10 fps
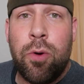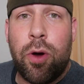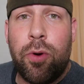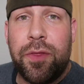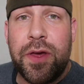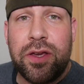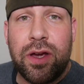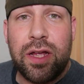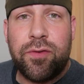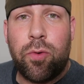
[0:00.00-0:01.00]
Well, I want to thank you
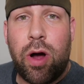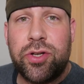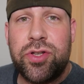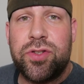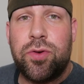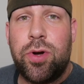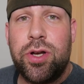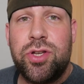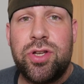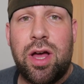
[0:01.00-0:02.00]
guys for watching so
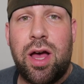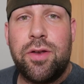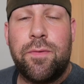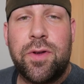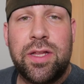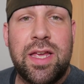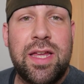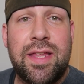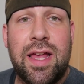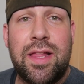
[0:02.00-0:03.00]
much. Uh, don't forget to
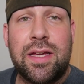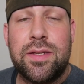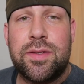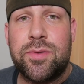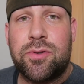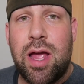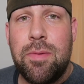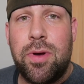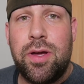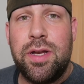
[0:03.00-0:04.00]
hit that like and
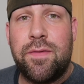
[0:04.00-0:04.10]
subscribe button.